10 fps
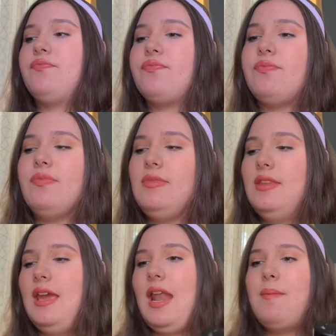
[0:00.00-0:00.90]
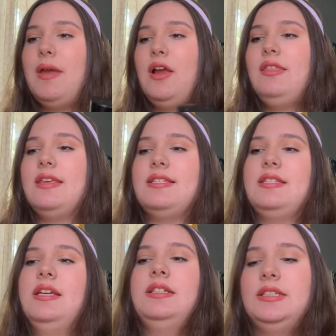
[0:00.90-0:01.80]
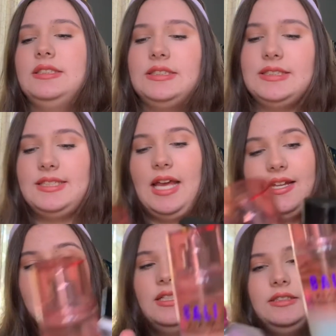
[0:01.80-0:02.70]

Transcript: And I'm pairing this set